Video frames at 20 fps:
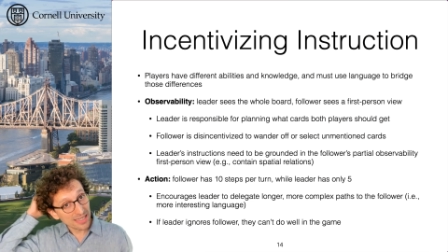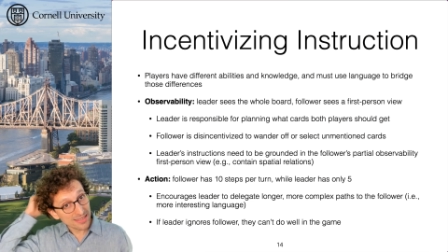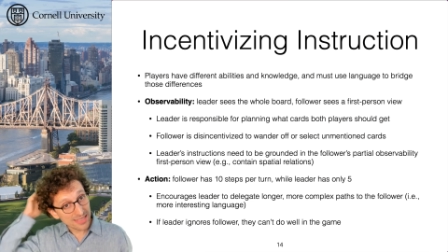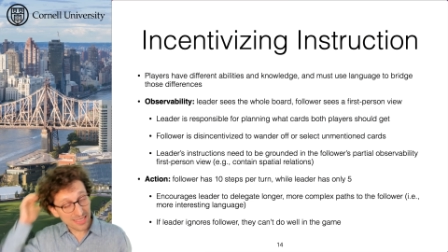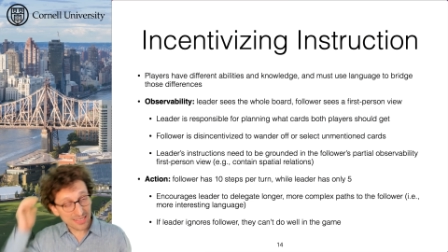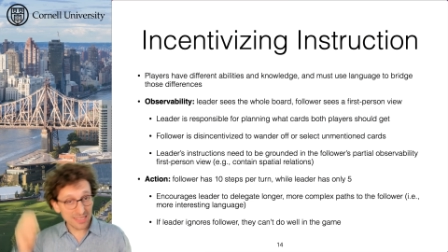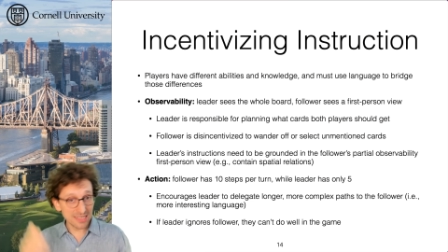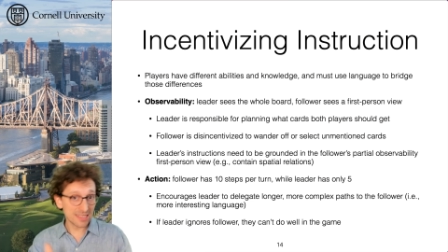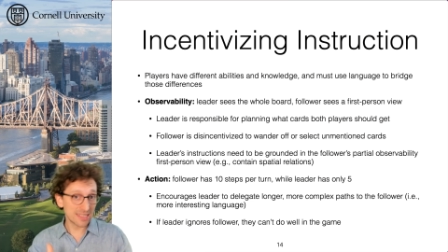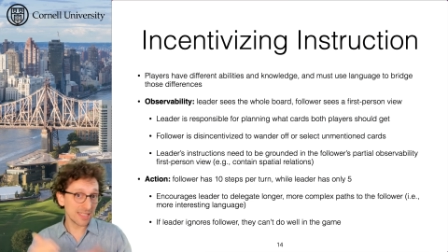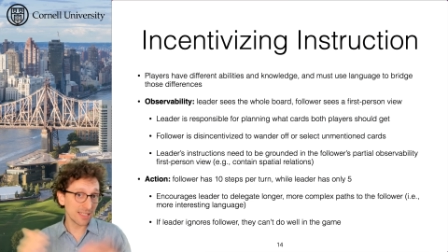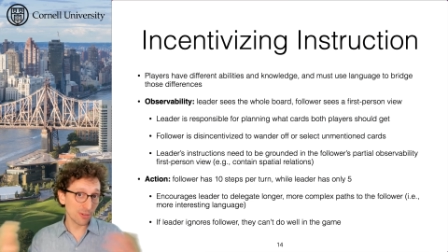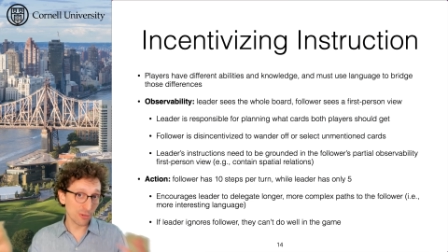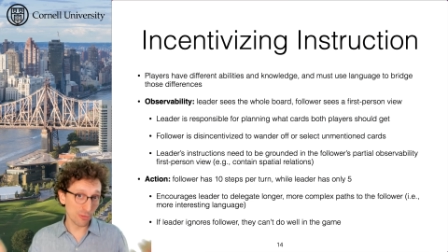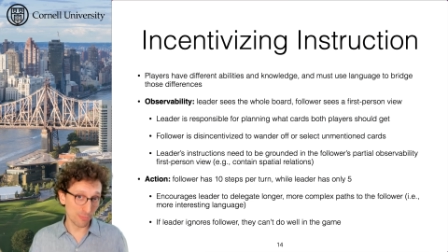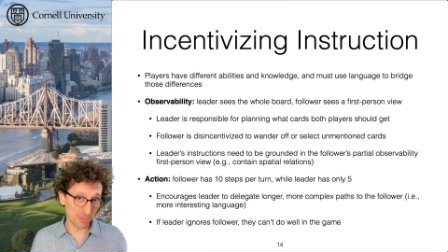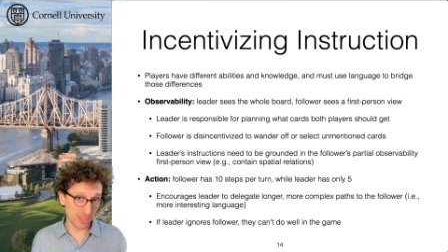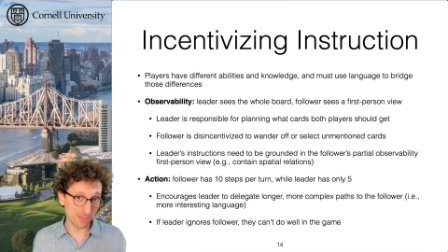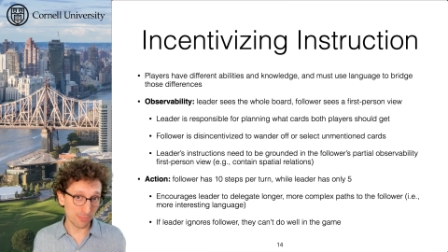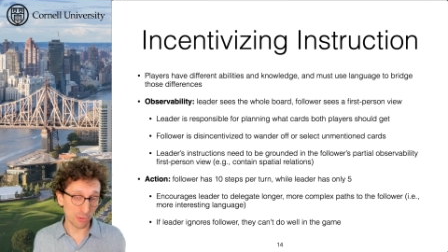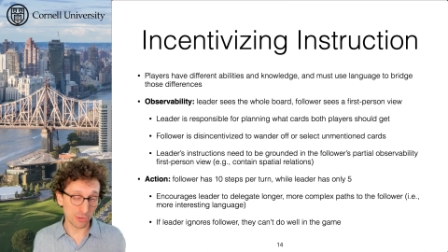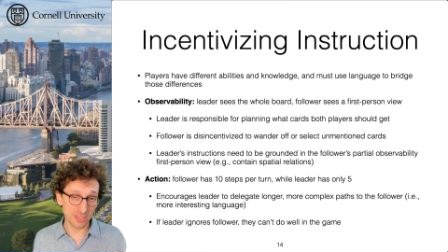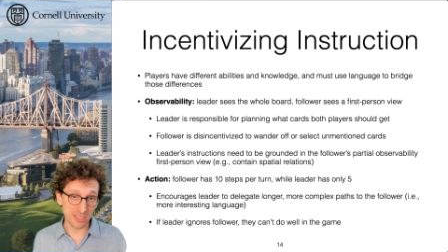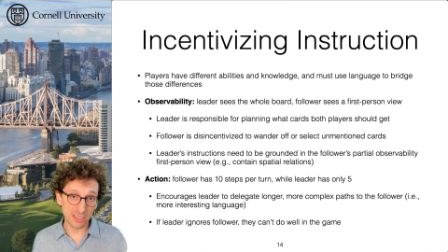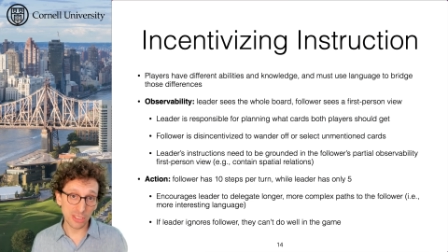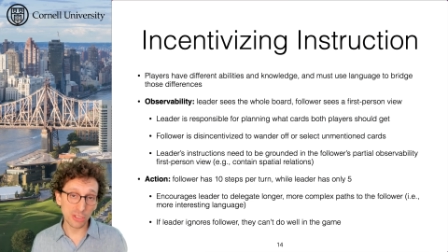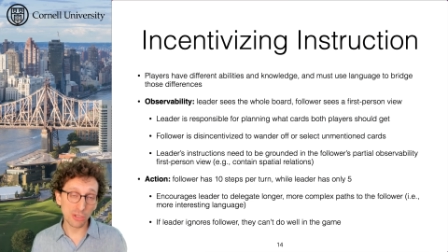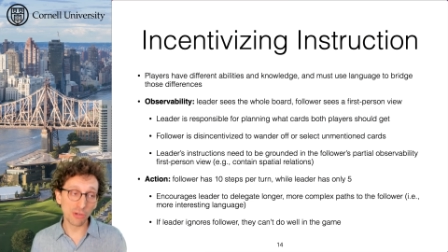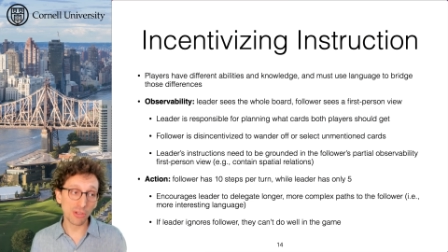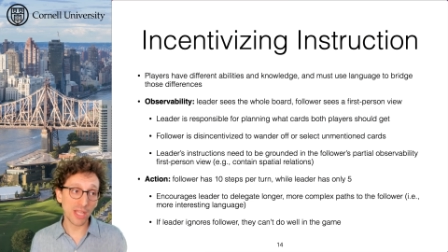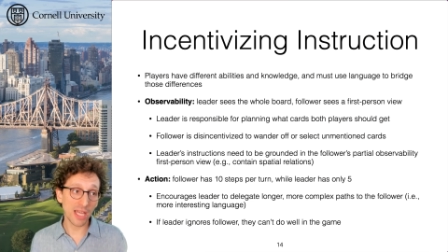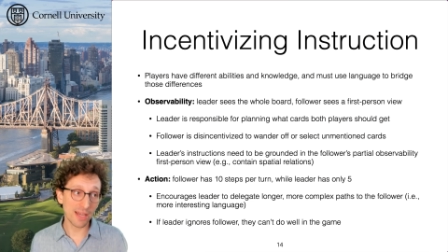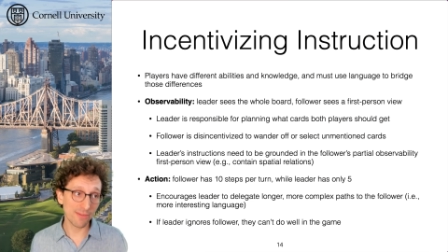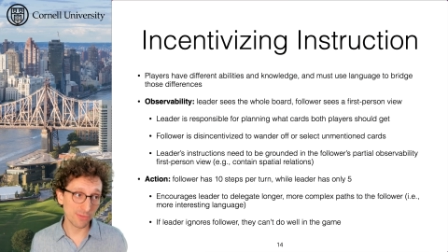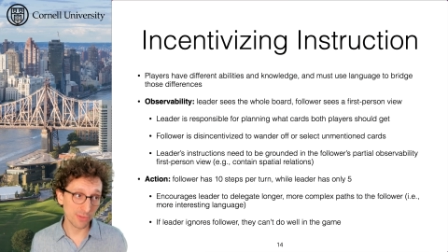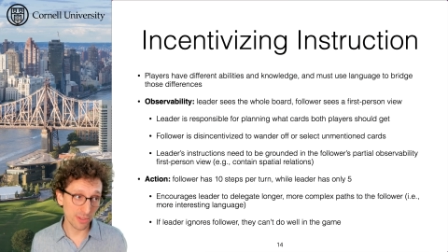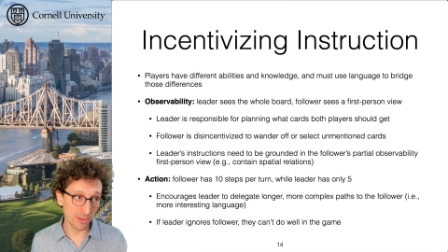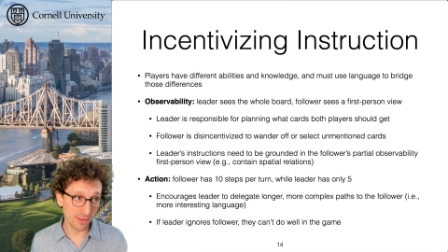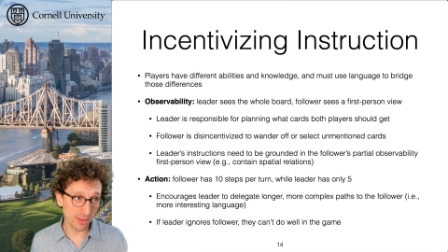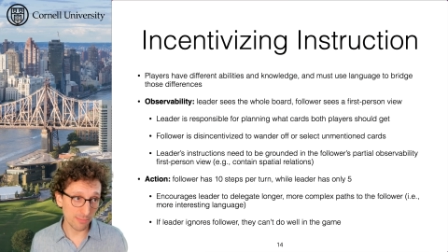doesn't see the complete board, so they don't
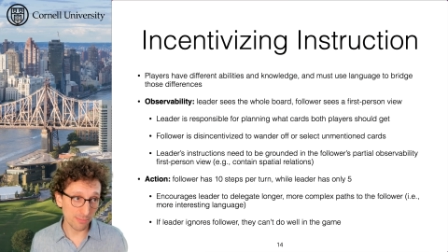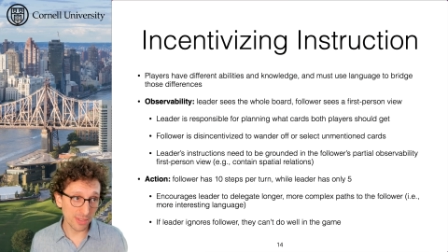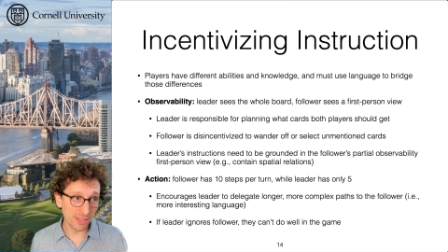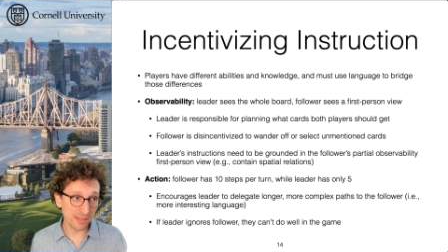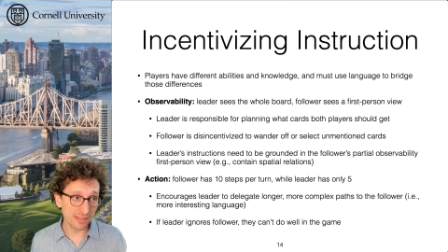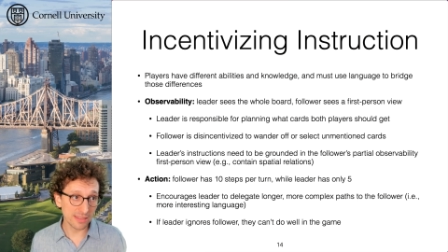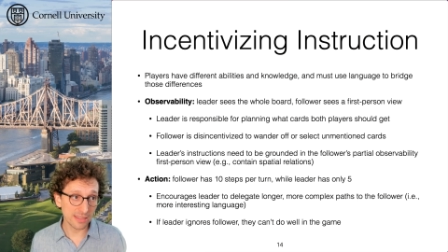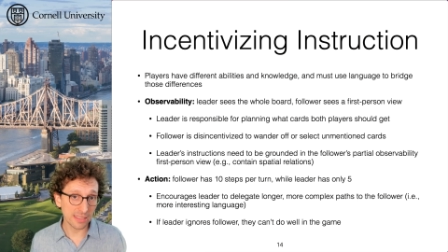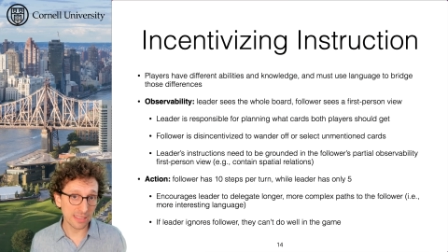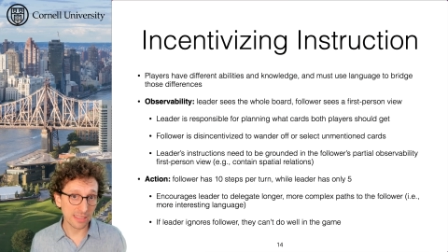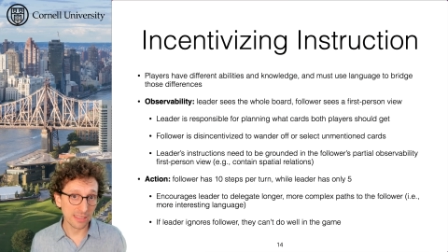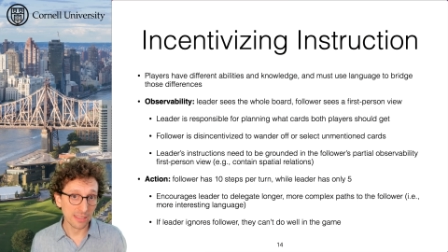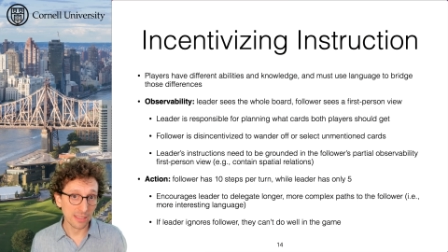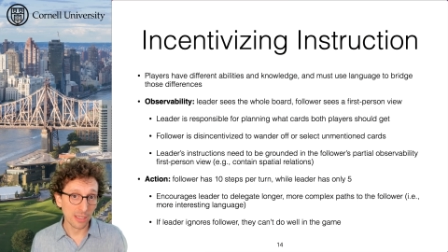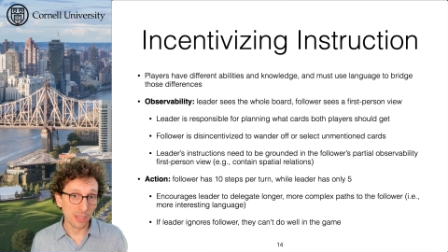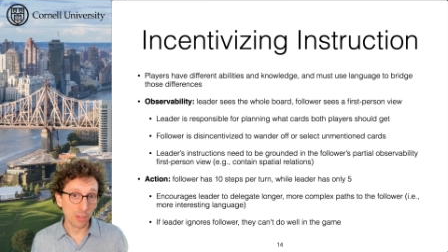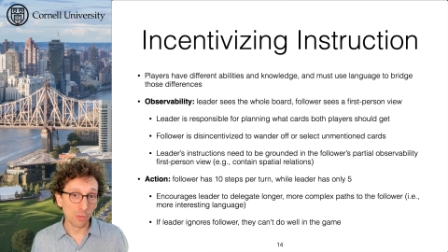have this ability,